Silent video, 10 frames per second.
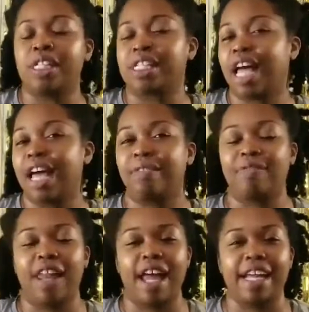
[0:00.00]
It's kind
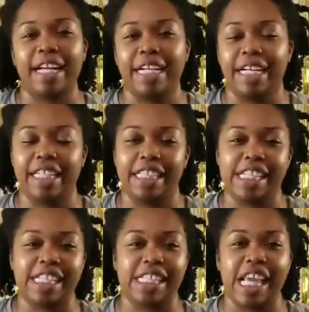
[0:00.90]
of like
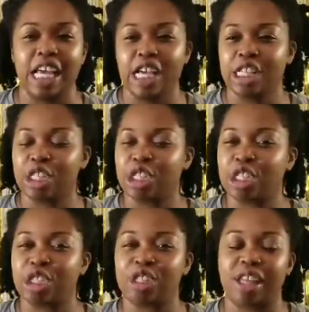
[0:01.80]
this,
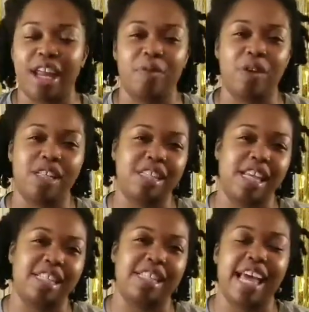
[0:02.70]
I don't want to
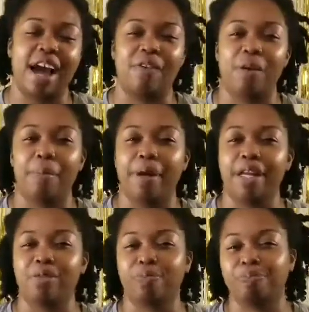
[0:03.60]
say sour, but